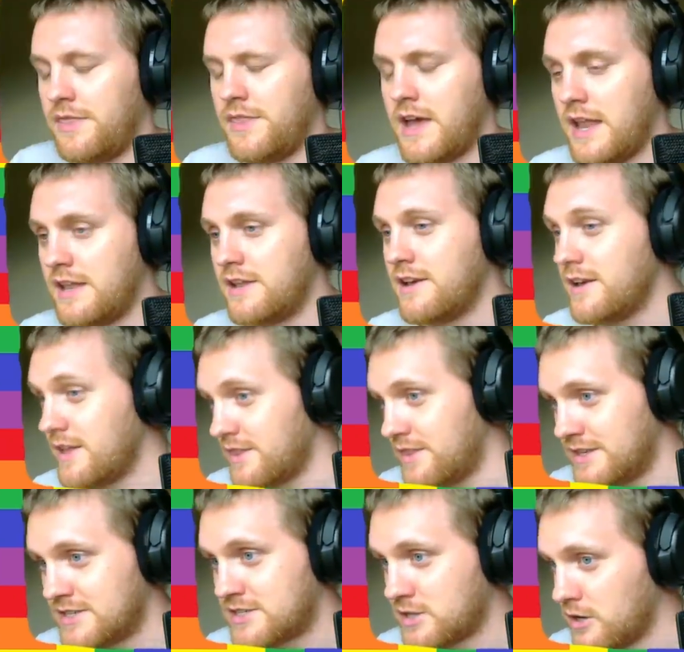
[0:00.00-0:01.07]
and then
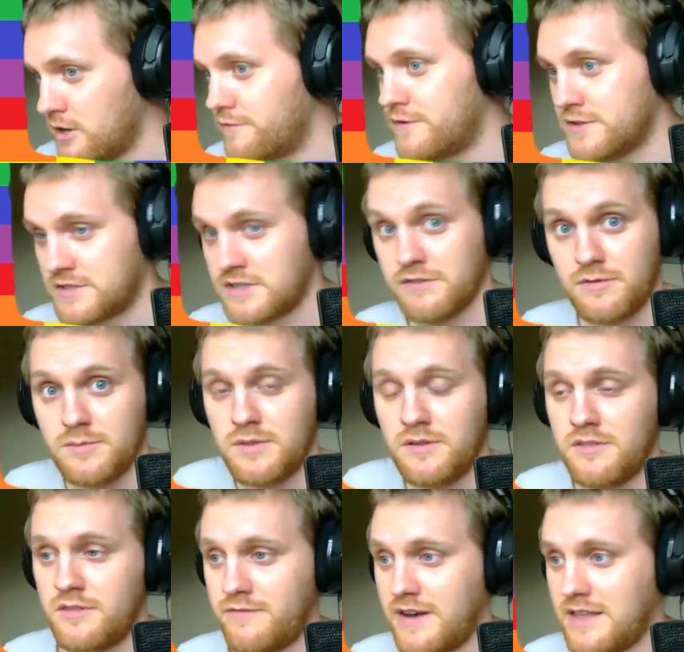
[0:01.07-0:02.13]
these sofas are from
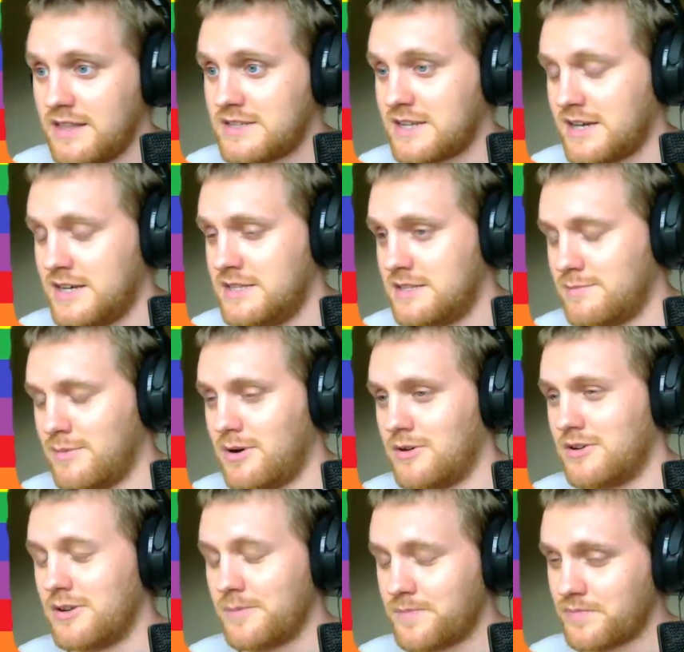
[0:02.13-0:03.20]
the Valentine's
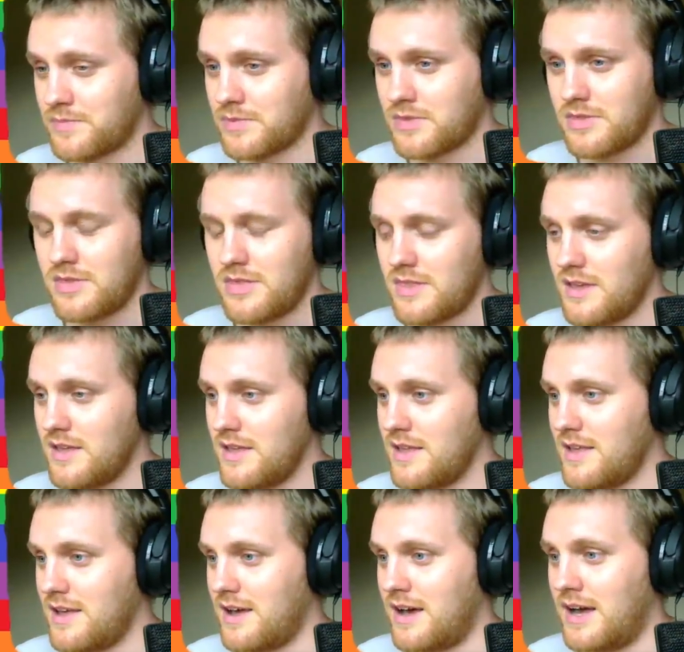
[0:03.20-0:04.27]
mod.
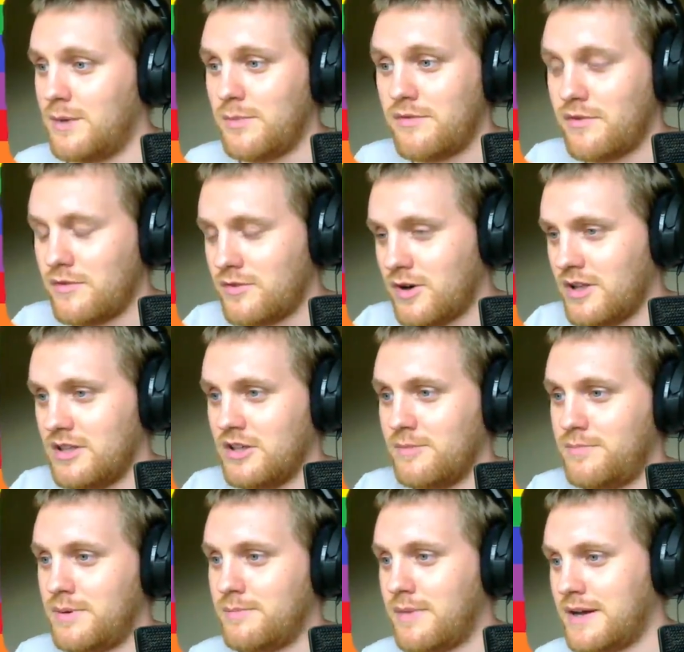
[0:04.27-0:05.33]
We've even got a
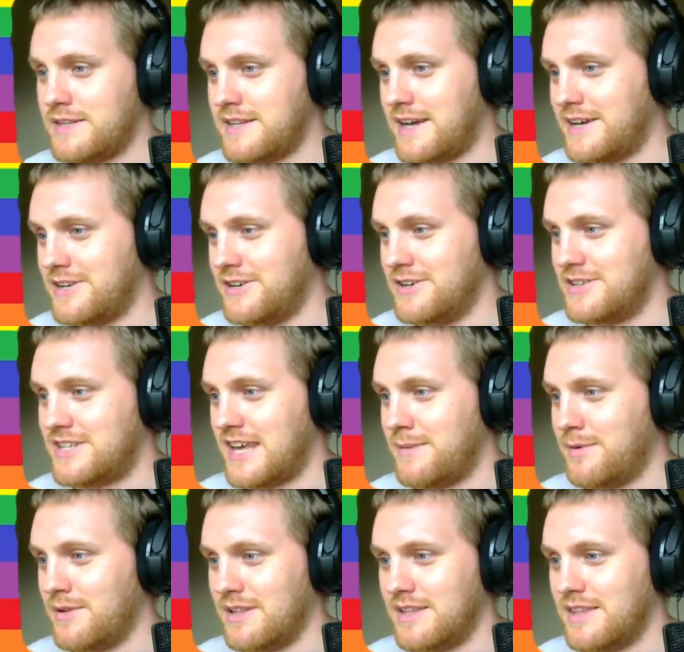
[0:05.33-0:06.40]
little Pimp My Dino
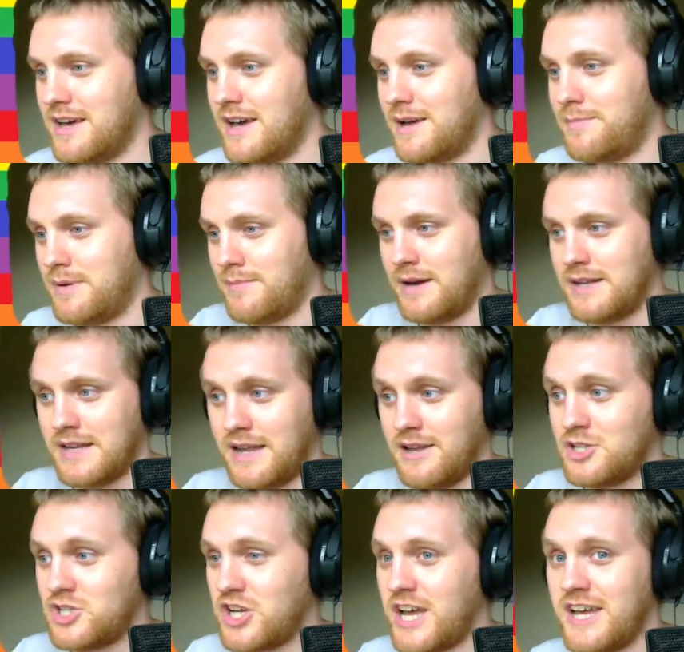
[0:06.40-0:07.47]
table in there, Pimp My
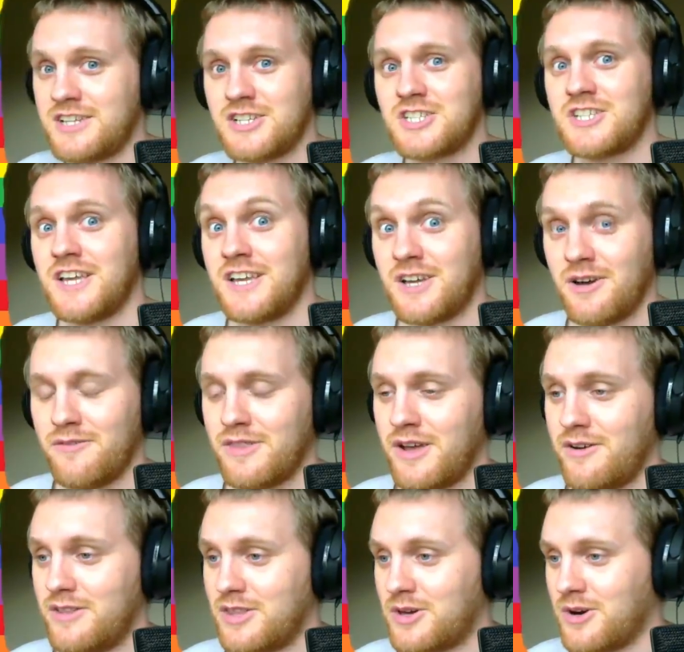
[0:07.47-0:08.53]
Dino chair just sitting over
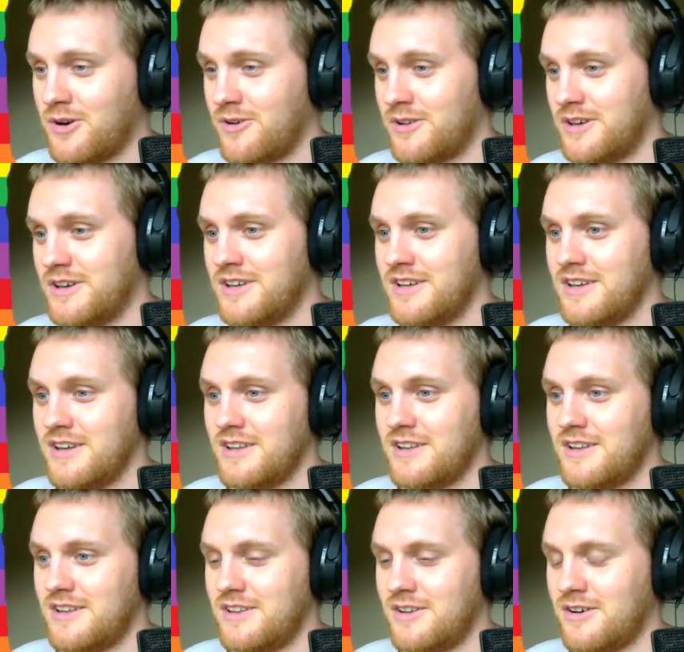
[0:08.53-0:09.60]
there in the corner,
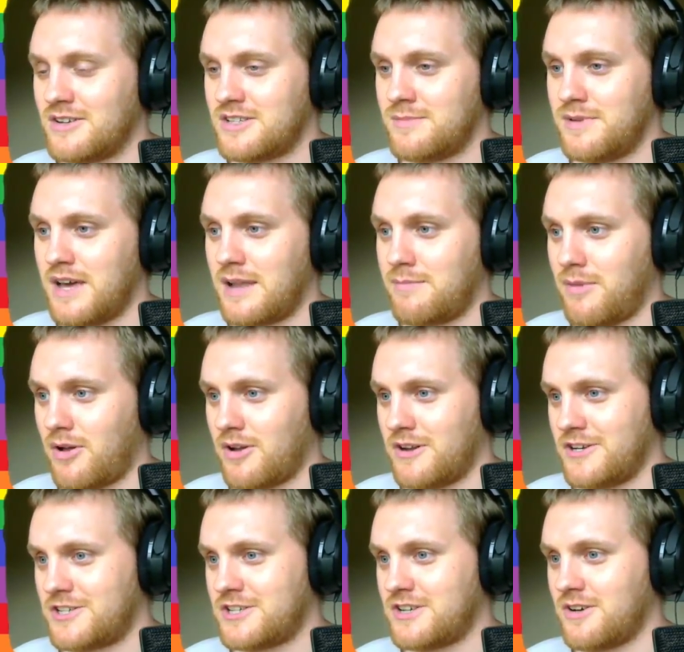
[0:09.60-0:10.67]
not to be
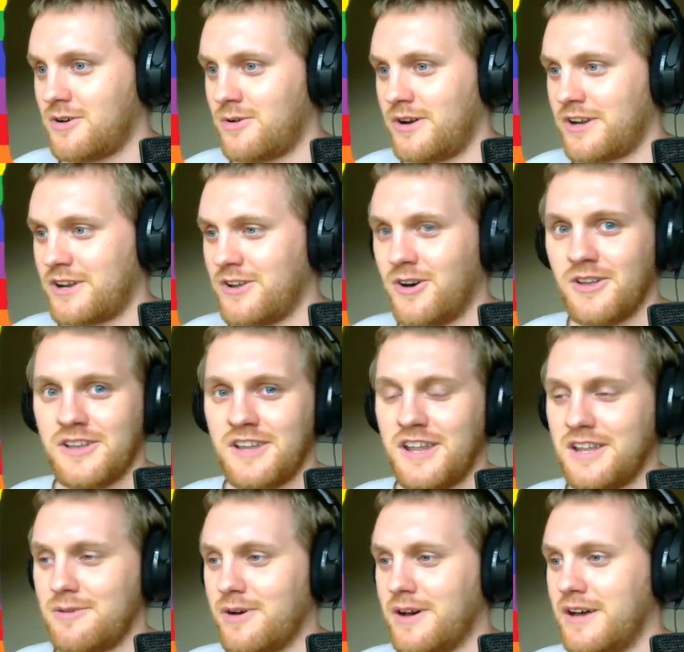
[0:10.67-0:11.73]
admonished or ignored in
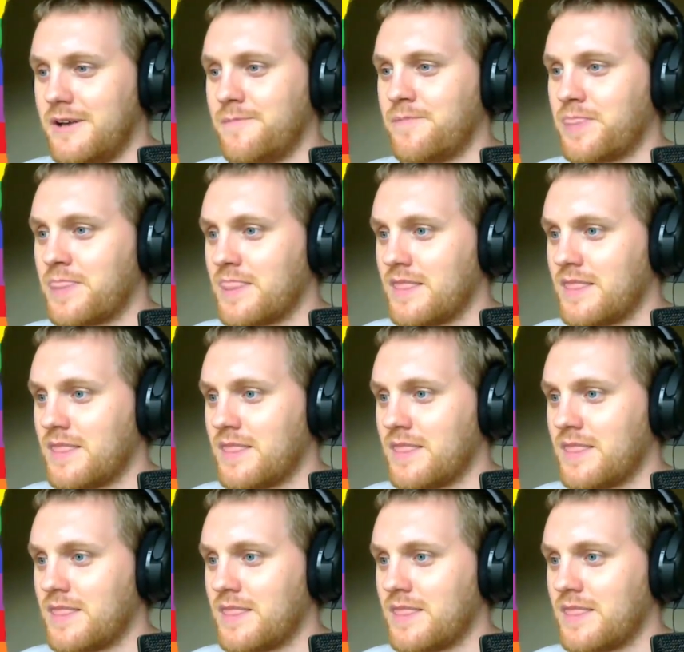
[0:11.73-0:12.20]
any way.